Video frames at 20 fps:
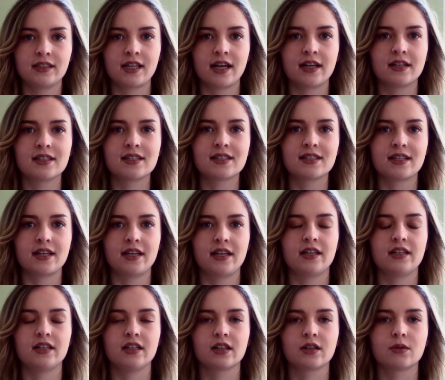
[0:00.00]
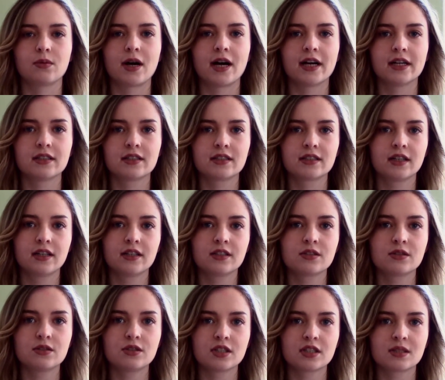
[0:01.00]
tends to hit your quads.
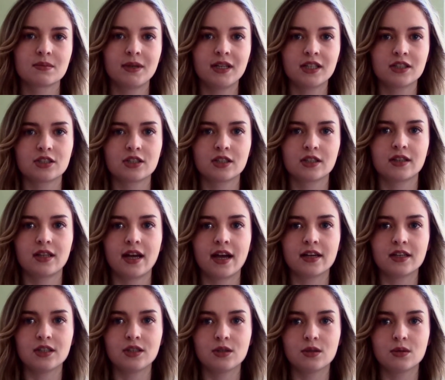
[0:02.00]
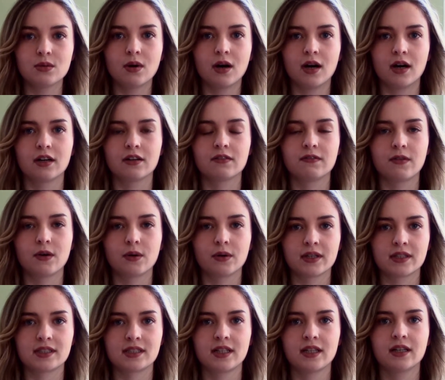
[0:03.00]
So just make sure that you are
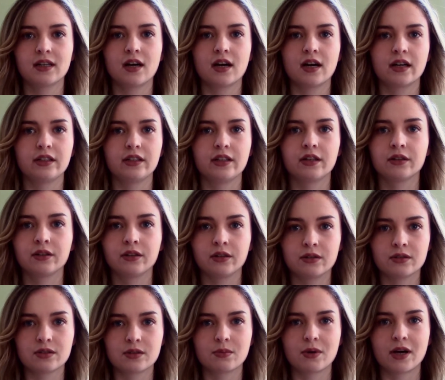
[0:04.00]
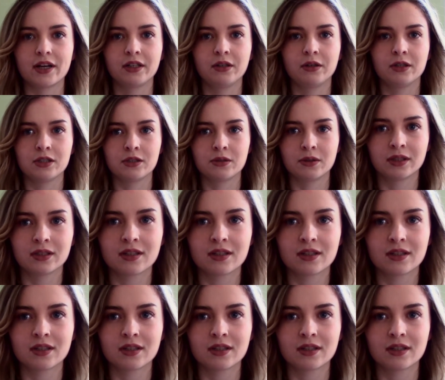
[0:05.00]
focusing on your glutes while you're doing